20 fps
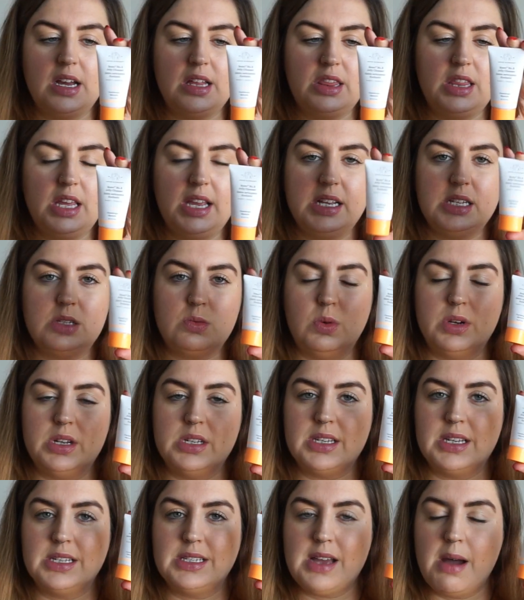This was
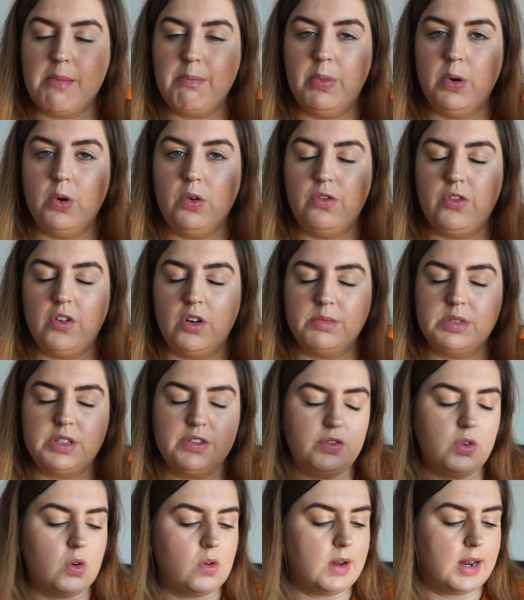a sample from
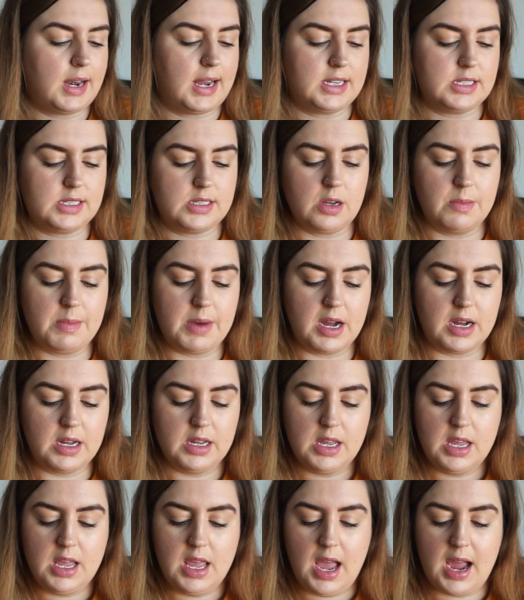Sephora last summer,
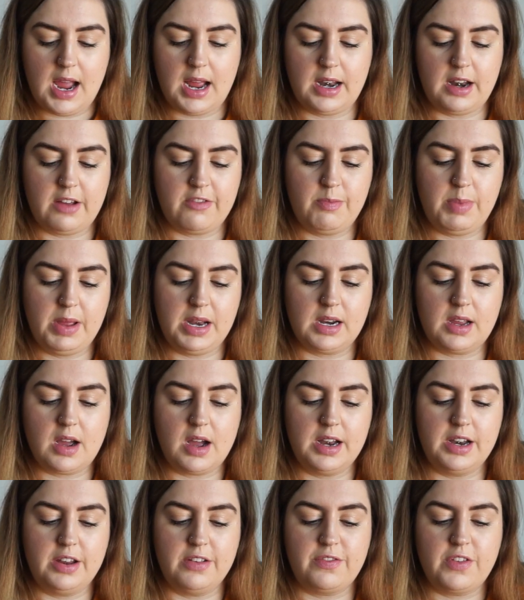and I've been
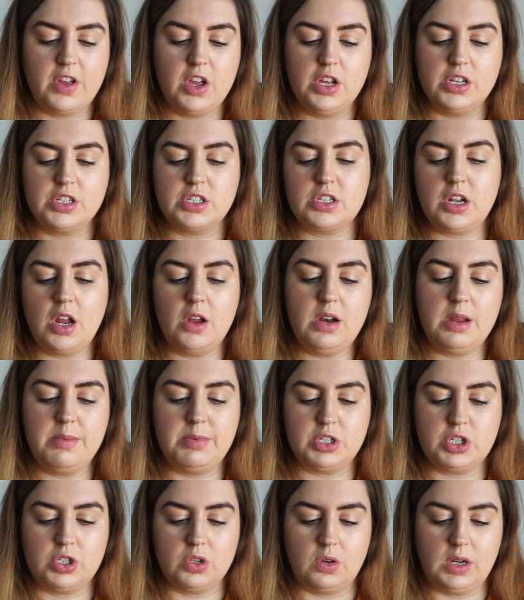kind of slowly but
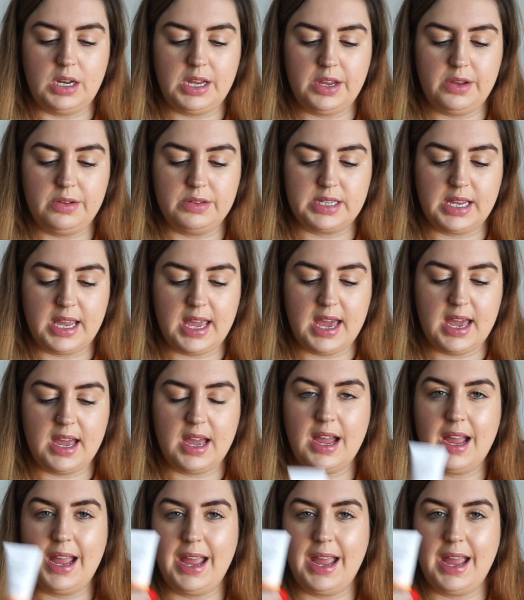surely using it.